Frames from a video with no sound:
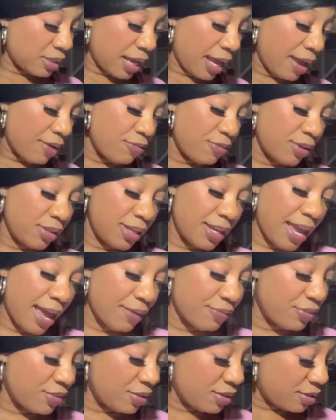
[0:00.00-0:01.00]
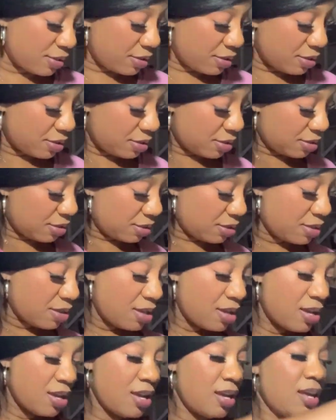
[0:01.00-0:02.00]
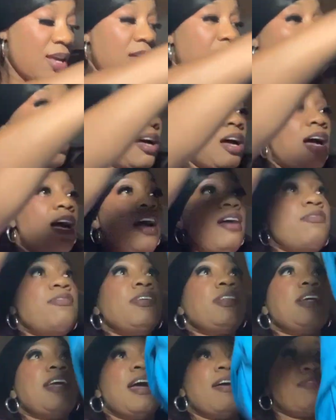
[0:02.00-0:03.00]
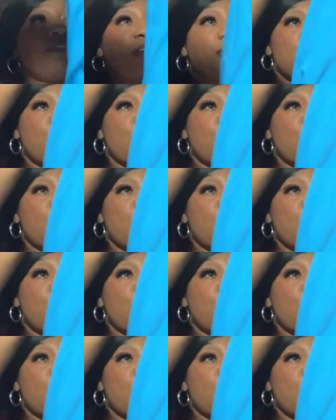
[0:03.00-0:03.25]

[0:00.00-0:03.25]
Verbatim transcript: I really have to, I really have to